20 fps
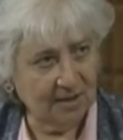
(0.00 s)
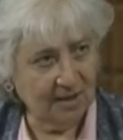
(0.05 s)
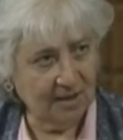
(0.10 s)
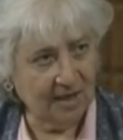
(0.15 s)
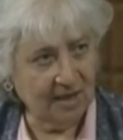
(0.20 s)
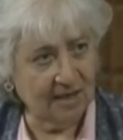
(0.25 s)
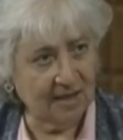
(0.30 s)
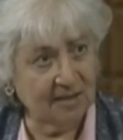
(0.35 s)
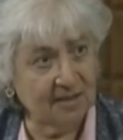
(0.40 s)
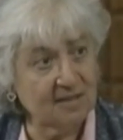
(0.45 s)

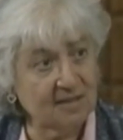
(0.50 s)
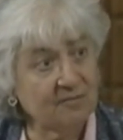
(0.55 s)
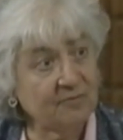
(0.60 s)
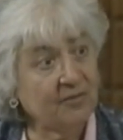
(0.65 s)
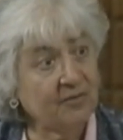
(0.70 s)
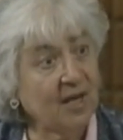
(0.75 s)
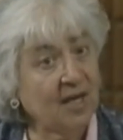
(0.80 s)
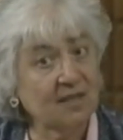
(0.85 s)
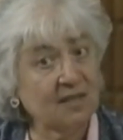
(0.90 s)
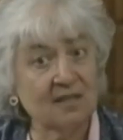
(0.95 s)
And in
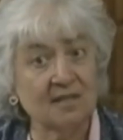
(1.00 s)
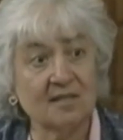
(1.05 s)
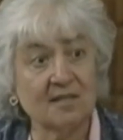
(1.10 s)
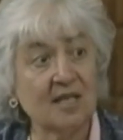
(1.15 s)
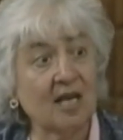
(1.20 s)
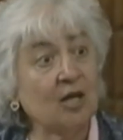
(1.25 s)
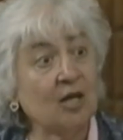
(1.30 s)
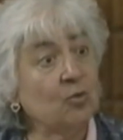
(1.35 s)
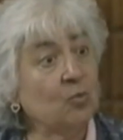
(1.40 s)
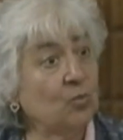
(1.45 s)
fact, it's
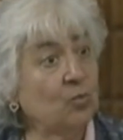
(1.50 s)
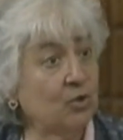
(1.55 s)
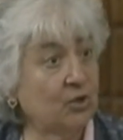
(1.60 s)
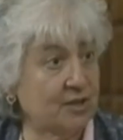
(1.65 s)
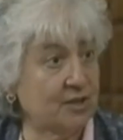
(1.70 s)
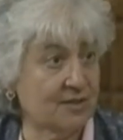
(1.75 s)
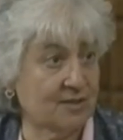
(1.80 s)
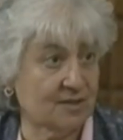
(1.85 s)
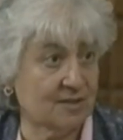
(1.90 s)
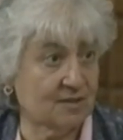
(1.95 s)
gotten
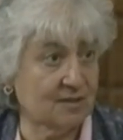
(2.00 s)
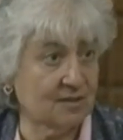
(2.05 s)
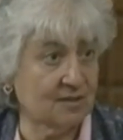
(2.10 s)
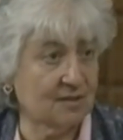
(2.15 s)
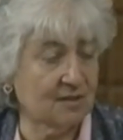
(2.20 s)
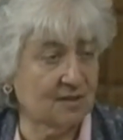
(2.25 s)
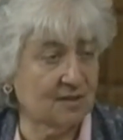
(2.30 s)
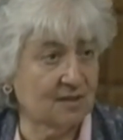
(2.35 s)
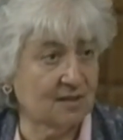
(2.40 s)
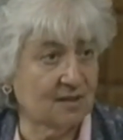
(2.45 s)
worse.
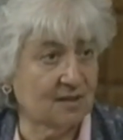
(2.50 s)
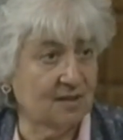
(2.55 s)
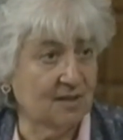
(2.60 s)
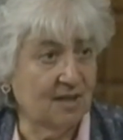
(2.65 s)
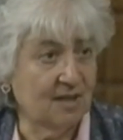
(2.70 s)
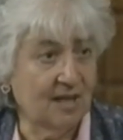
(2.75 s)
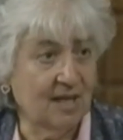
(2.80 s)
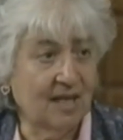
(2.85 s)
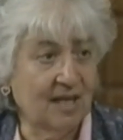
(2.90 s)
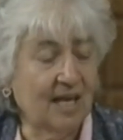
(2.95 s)

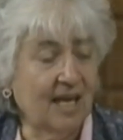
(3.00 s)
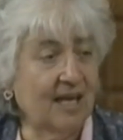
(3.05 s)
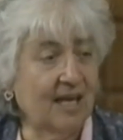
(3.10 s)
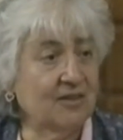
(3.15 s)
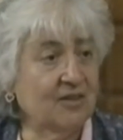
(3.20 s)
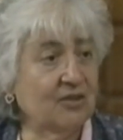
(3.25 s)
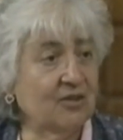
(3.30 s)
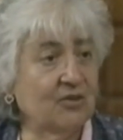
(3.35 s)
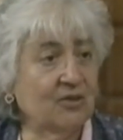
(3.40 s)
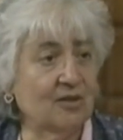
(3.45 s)
And
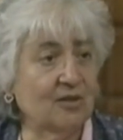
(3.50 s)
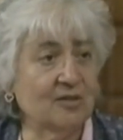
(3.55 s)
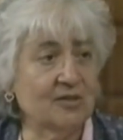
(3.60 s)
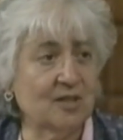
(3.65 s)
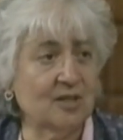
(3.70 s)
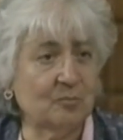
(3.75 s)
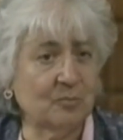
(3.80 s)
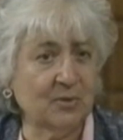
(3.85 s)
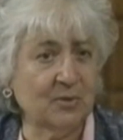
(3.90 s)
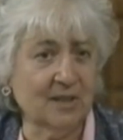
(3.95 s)
the girls are
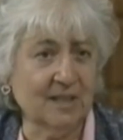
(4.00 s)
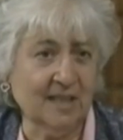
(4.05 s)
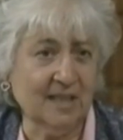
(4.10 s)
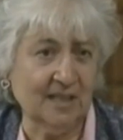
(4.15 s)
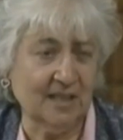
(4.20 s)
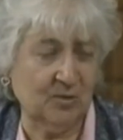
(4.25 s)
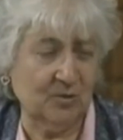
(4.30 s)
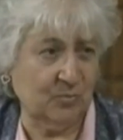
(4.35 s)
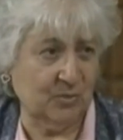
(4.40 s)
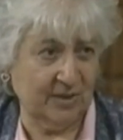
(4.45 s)

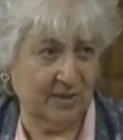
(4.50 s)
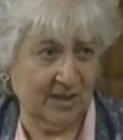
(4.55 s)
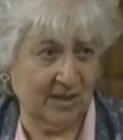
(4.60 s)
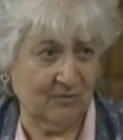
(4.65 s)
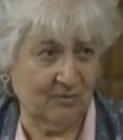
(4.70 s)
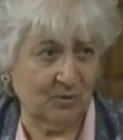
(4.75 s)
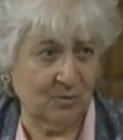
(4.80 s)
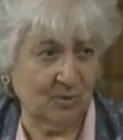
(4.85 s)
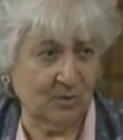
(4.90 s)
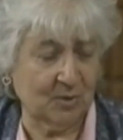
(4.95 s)
pleading with
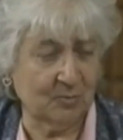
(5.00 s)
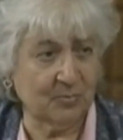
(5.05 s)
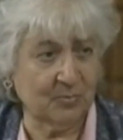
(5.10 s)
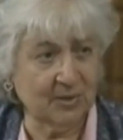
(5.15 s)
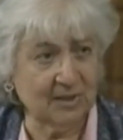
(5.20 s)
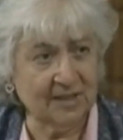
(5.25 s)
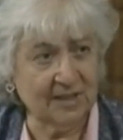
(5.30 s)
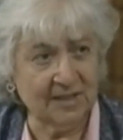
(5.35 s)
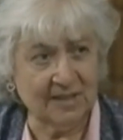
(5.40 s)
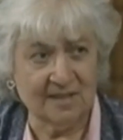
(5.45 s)
everyone,
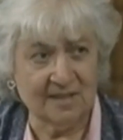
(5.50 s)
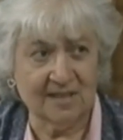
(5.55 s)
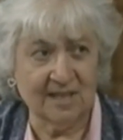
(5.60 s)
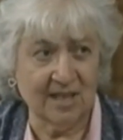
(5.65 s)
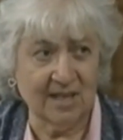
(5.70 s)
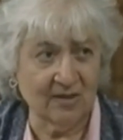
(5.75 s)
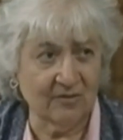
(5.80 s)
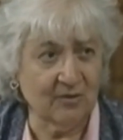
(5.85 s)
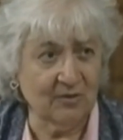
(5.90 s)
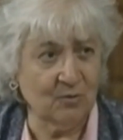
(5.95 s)
please,
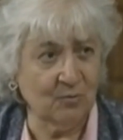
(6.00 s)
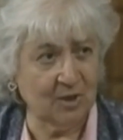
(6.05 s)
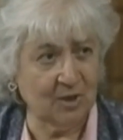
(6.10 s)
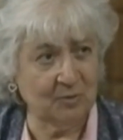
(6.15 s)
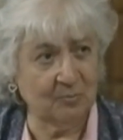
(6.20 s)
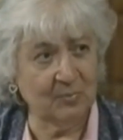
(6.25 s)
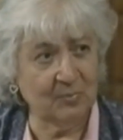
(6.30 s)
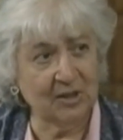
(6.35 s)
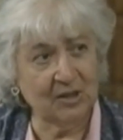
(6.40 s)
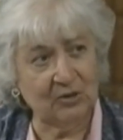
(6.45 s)
everyone,
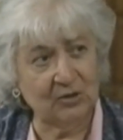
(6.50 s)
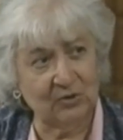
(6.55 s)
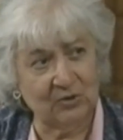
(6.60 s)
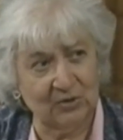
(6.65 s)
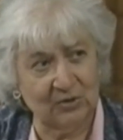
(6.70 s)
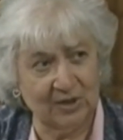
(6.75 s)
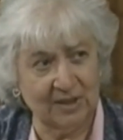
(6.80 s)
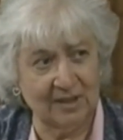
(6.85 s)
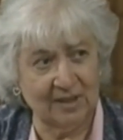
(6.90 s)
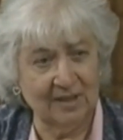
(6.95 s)
be
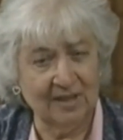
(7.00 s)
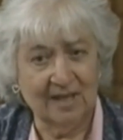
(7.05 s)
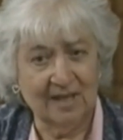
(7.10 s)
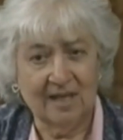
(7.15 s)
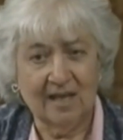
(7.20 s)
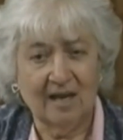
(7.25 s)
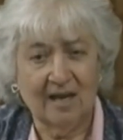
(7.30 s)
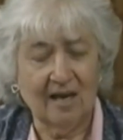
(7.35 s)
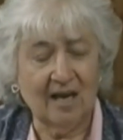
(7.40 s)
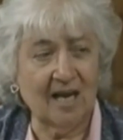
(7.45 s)
good.
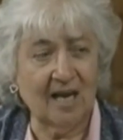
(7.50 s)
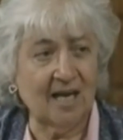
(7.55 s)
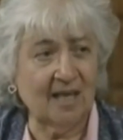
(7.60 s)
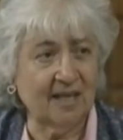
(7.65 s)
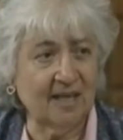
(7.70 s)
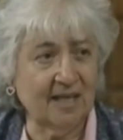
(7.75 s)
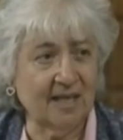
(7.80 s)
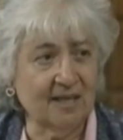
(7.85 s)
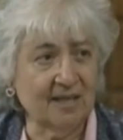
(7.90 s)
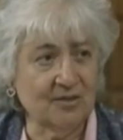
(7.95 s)
Our
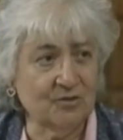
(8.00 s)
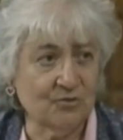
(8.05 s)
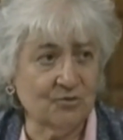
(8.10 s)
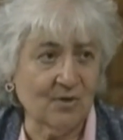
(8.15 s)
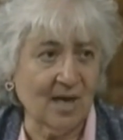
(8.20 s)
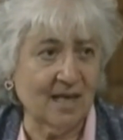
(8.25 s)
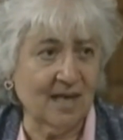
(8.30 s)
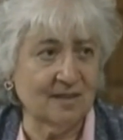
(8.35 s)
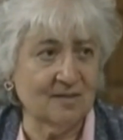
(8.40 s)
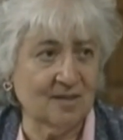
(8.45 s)
lady
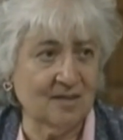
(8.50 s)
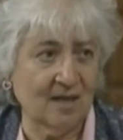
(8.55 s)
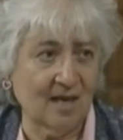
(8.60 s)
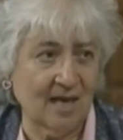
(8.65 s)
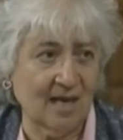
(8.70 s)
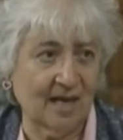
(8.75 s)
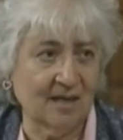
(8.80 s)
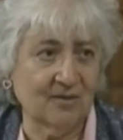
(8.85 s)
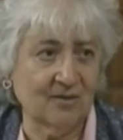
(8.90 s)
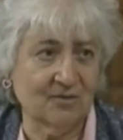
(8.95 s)
tried to
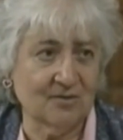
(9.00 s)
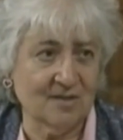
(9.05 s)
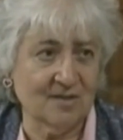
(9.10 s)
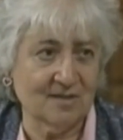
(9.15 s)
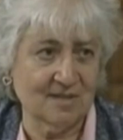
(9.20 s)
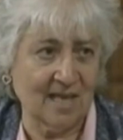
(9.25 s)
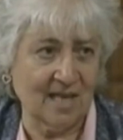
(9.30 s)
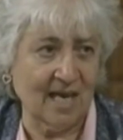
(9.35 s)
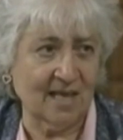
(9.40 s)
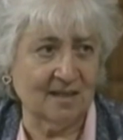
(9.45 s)
hide her
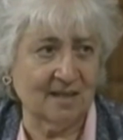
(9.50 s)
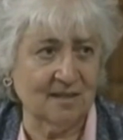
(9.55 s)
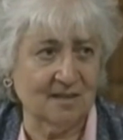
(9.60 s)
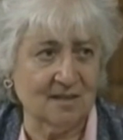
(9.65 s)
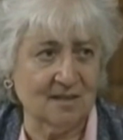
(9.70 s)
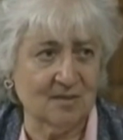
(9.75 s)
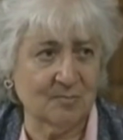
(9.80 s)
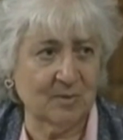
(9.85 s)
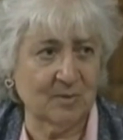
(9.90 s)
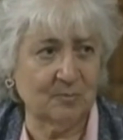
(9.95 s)

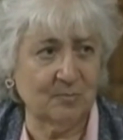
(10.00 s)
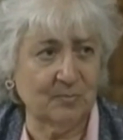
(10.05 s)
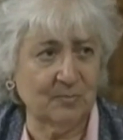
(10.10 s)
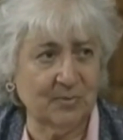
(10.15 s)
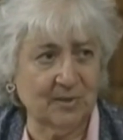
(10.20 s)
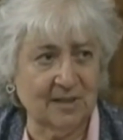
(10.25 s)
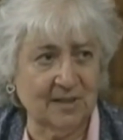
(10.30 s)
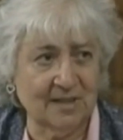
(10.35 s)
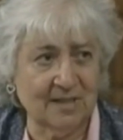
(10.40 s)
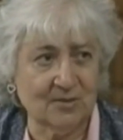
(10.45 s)
sadness, but
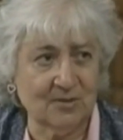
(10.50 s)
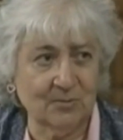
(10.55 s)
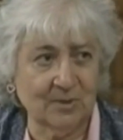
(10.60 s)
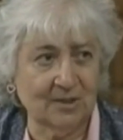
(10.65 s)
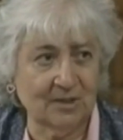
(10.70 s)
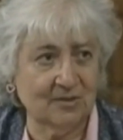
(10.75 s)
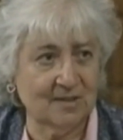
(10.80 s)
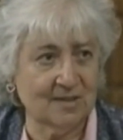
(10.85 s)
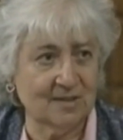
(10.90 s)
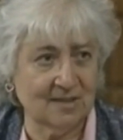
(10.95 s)
please, we
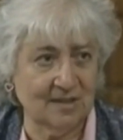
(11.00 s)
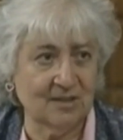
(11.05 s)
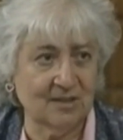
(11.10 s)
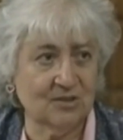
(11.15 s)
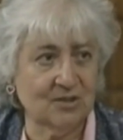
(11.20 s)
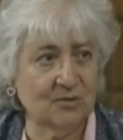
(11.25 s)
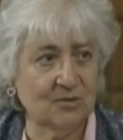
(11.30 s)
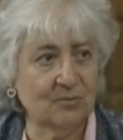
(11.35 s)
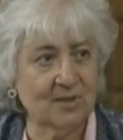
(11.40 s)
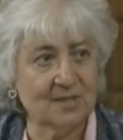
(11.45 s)
could see
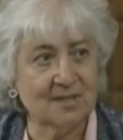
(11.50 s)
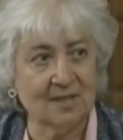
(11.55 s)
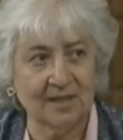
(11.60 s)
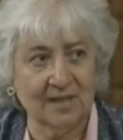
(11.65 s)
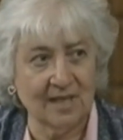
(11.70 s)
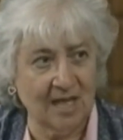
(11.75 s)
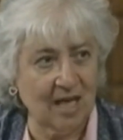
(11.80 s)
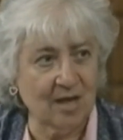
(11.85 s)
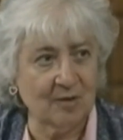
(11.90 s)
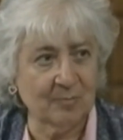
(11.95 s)
she was
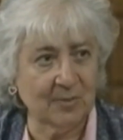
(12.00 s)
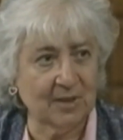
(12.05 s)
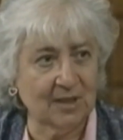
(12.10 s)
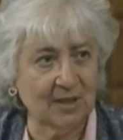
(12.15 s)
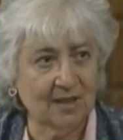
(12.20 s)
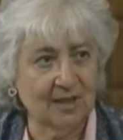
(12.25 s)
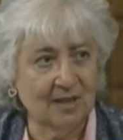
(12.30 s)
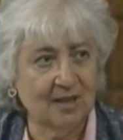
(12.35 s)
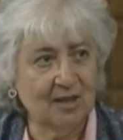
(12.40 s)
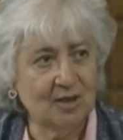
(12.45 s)
unhappy.
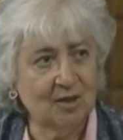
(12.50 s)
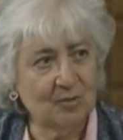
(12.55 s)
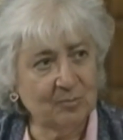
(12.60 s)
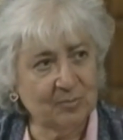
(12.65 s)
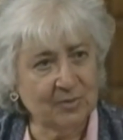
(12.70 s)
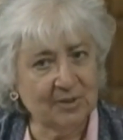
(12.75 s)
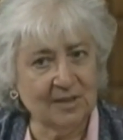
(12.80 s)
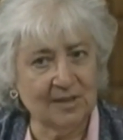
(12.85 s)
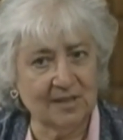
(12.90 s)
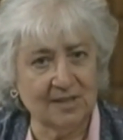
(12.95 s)

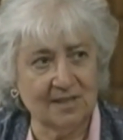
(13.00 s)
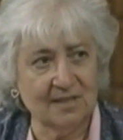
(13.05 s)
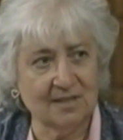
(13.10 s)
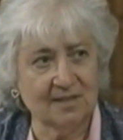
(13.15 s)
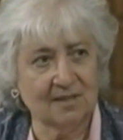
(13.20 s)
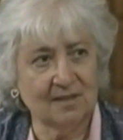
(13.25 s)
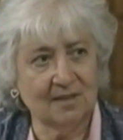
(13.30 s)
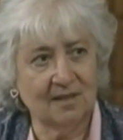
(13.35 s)
Please,